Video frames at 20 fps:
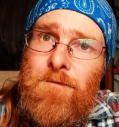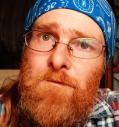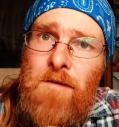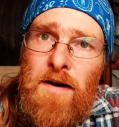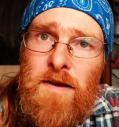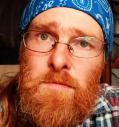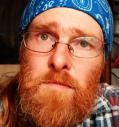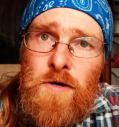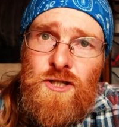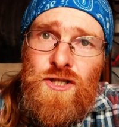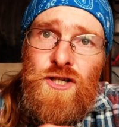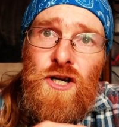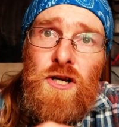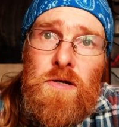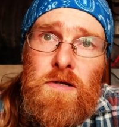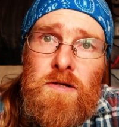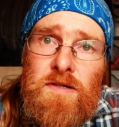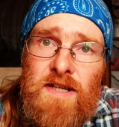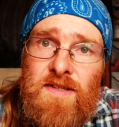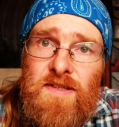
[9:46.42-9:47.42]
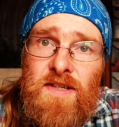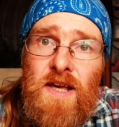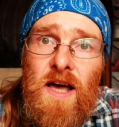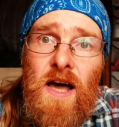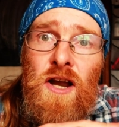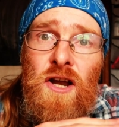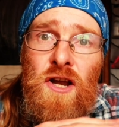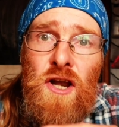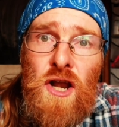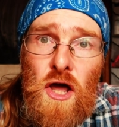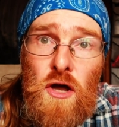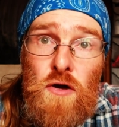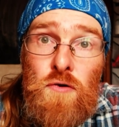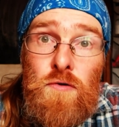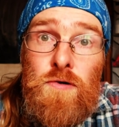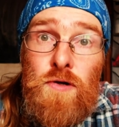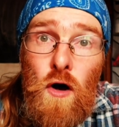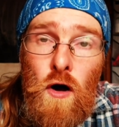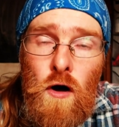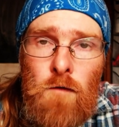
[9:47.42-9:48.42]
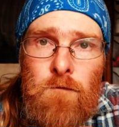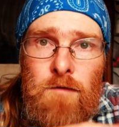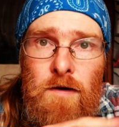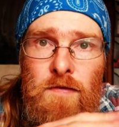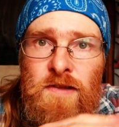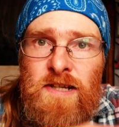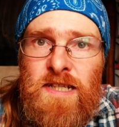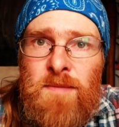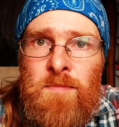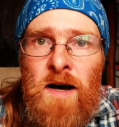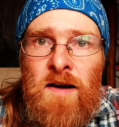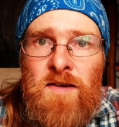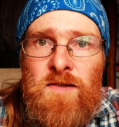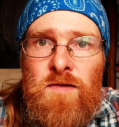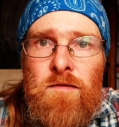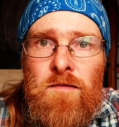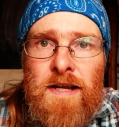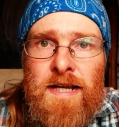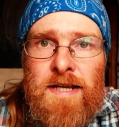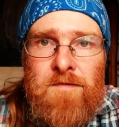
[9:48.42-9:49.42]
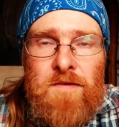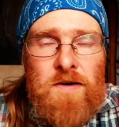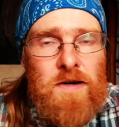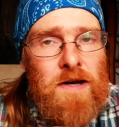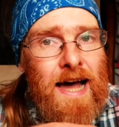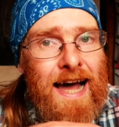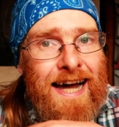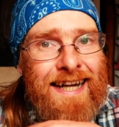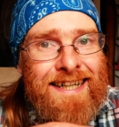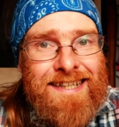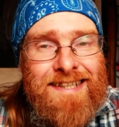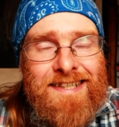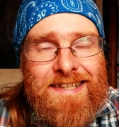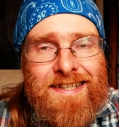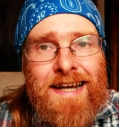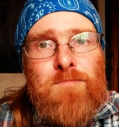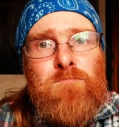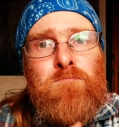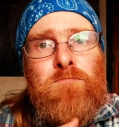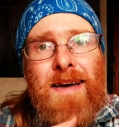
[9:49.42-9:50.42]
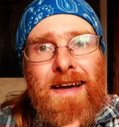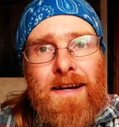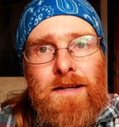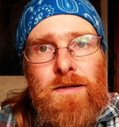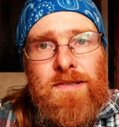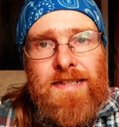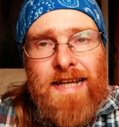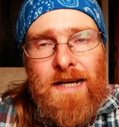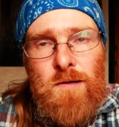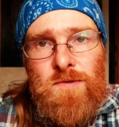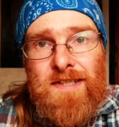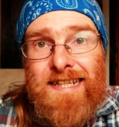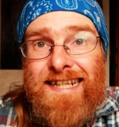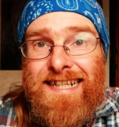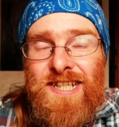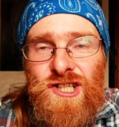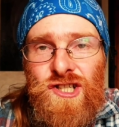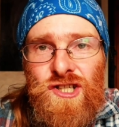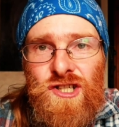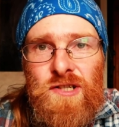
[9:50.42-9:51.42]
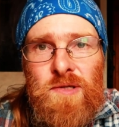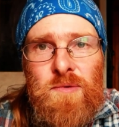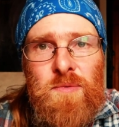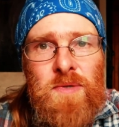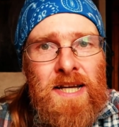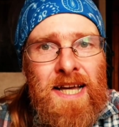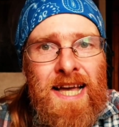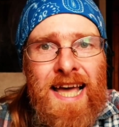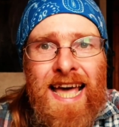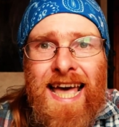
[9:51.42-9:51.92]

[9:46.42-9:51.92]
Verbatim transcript: It very much loses a load of the tomato flavour and instead mellows out into